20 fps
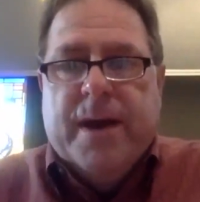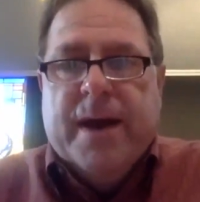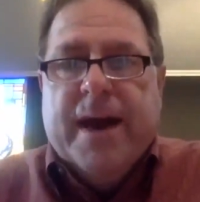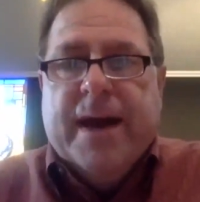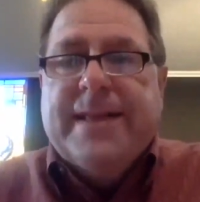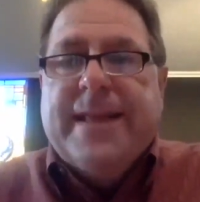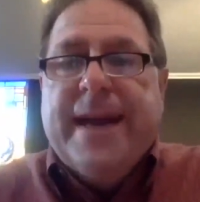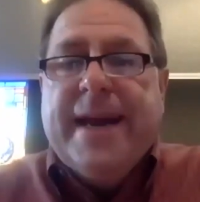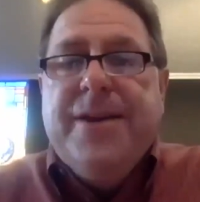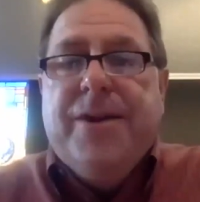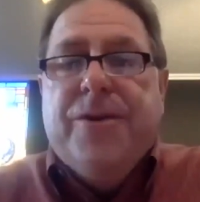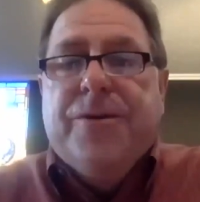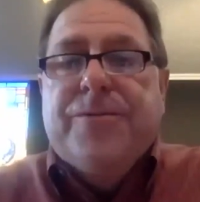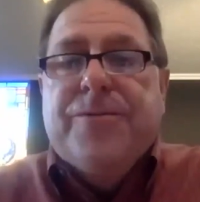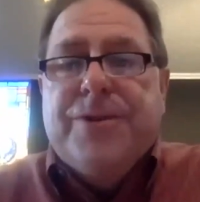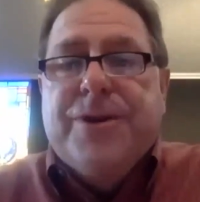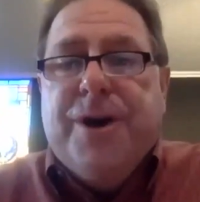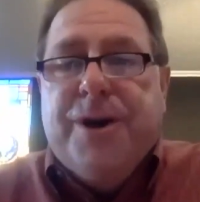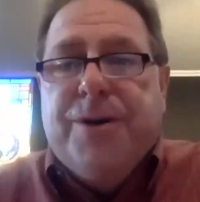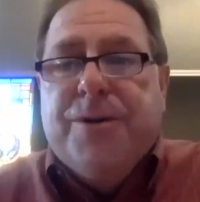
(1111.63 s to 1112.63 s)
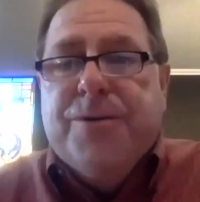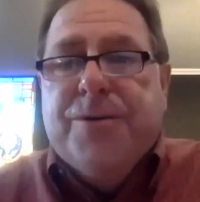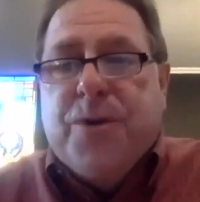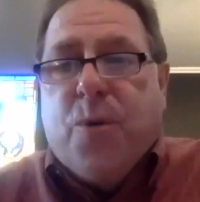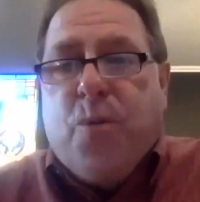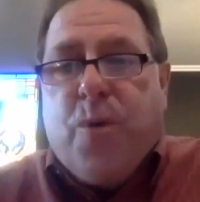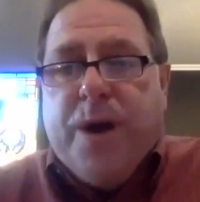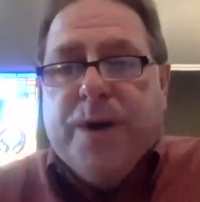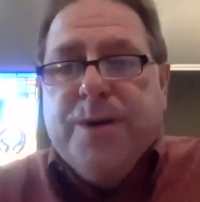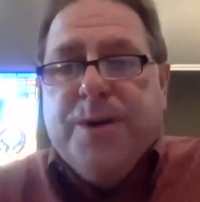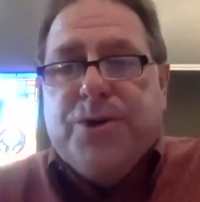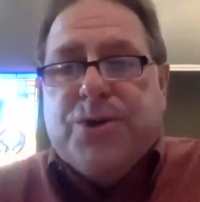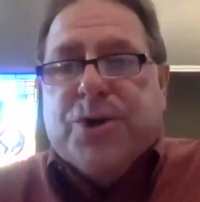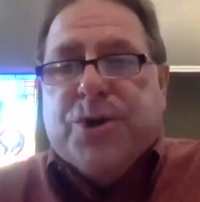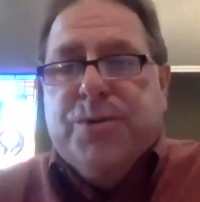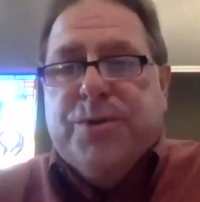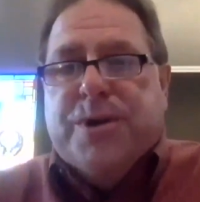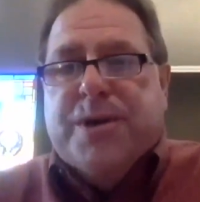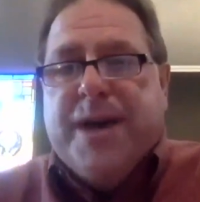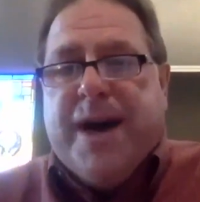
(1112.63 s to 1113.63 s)
And they don't know the one
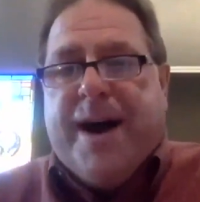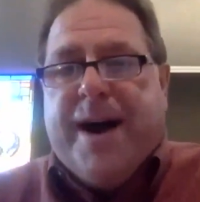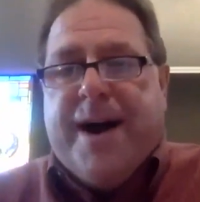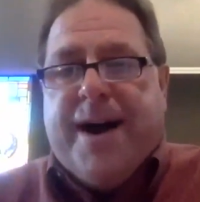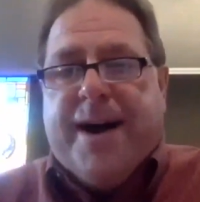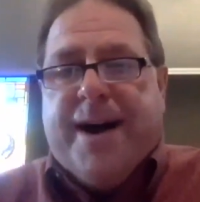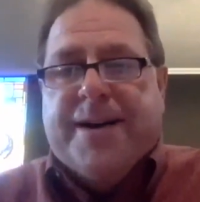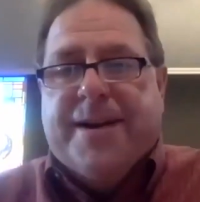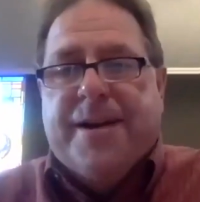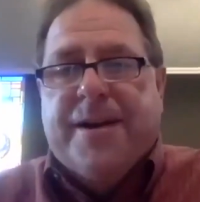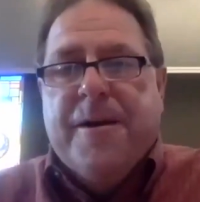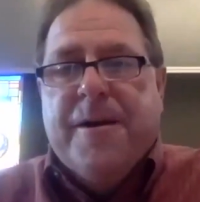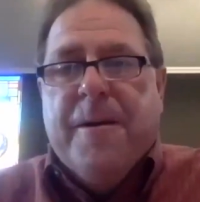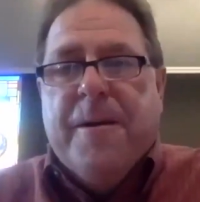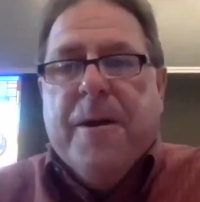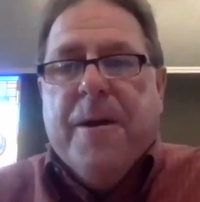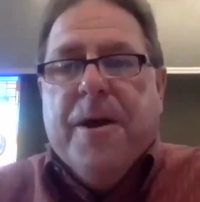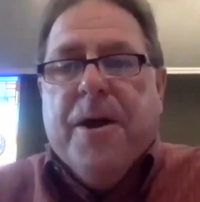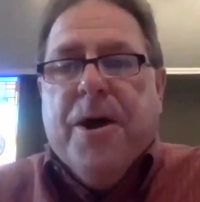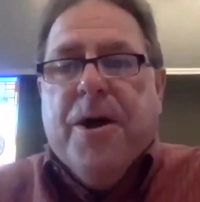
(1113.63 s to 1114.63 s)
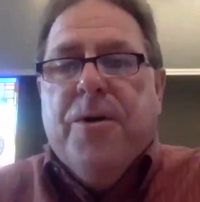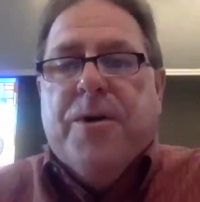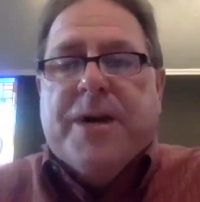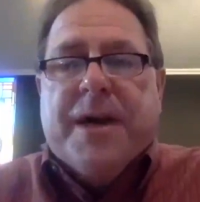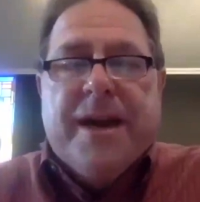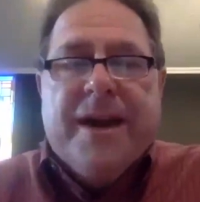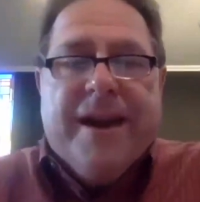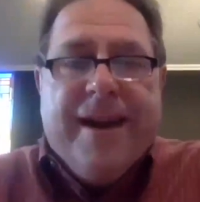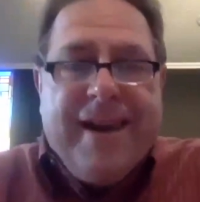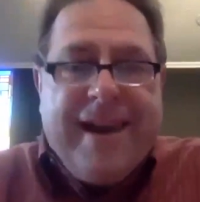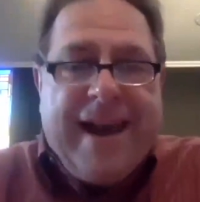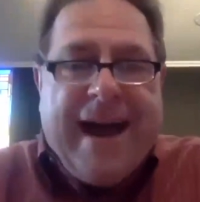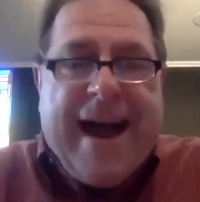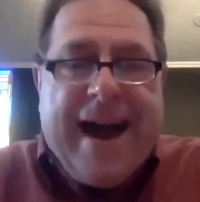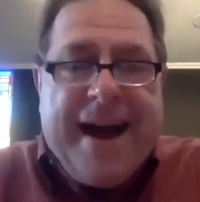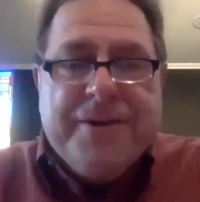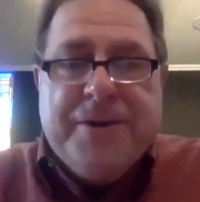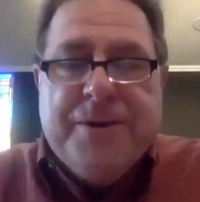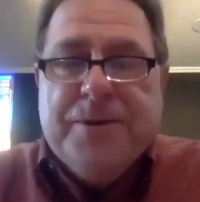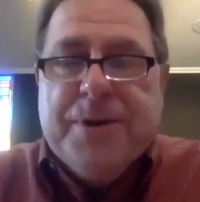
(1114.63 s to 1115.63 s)
true God who can
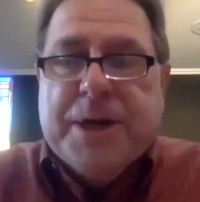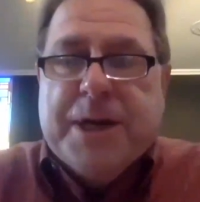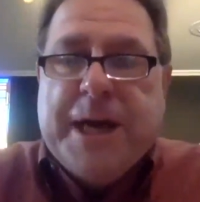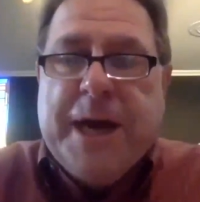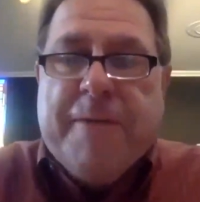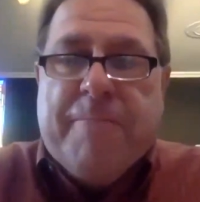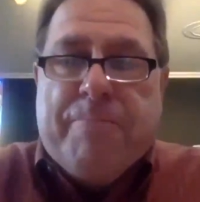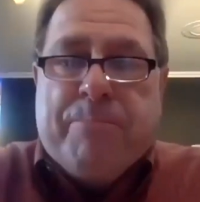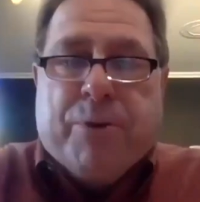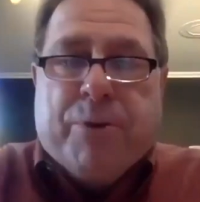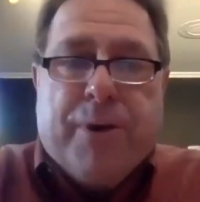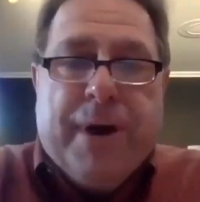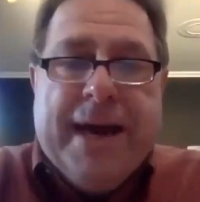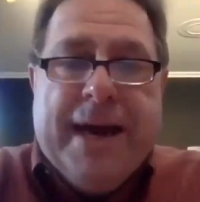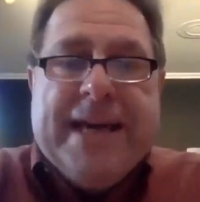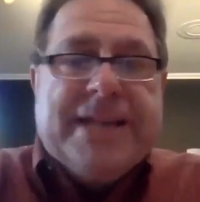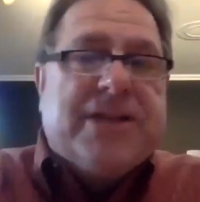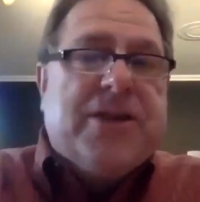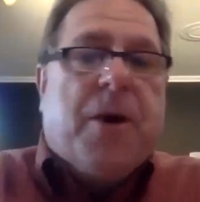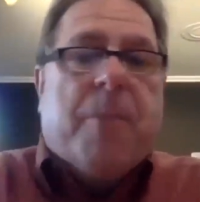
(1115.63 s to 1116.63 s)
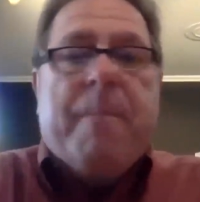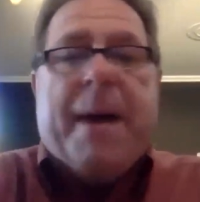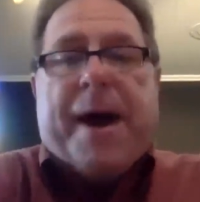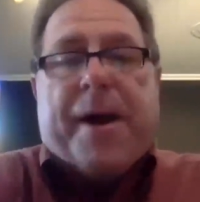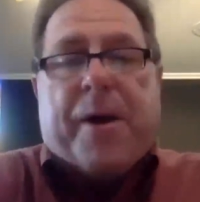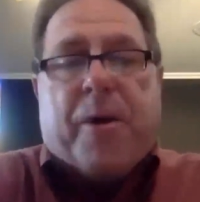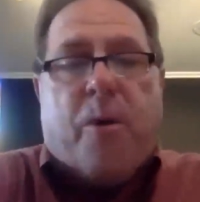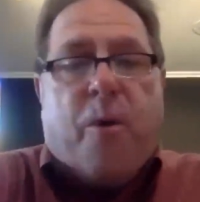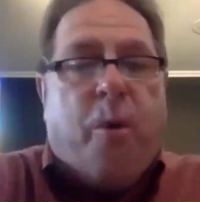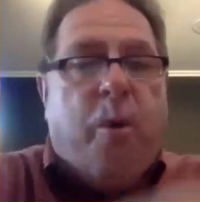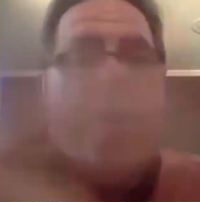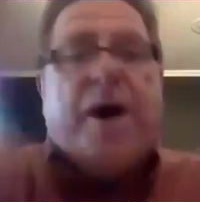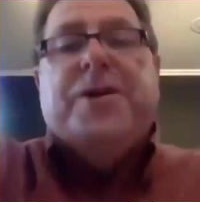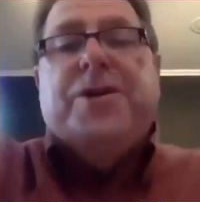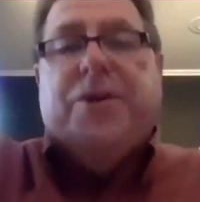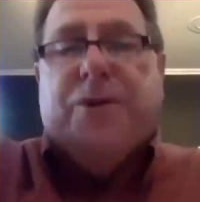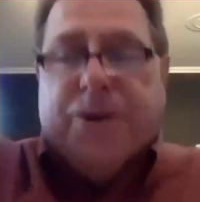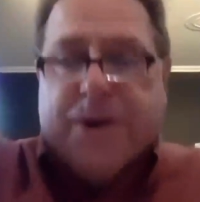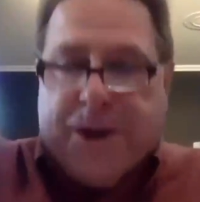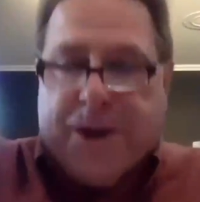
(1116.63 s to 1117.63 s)
allow you to give praise no matter
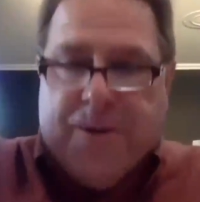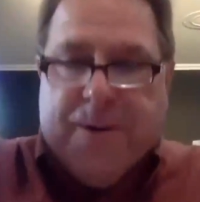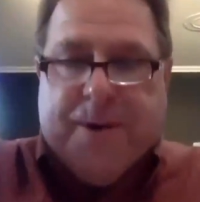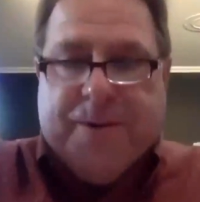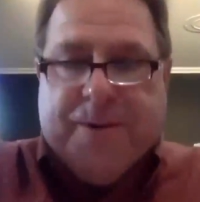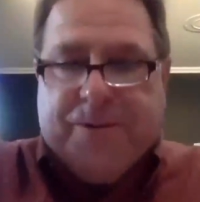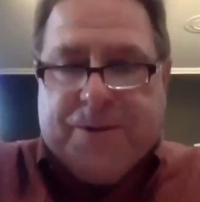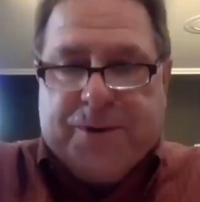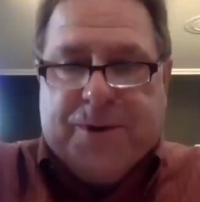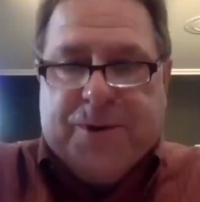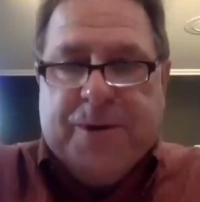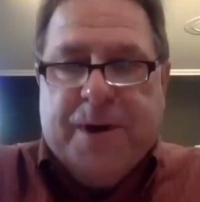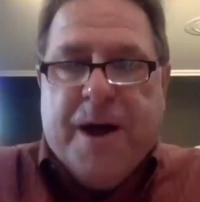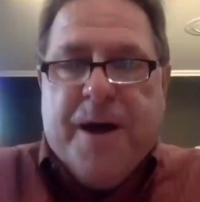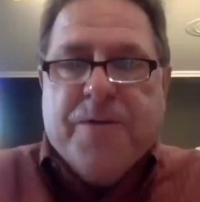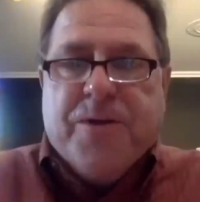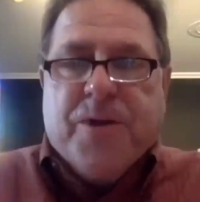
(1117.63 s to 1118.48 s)
what you're going through.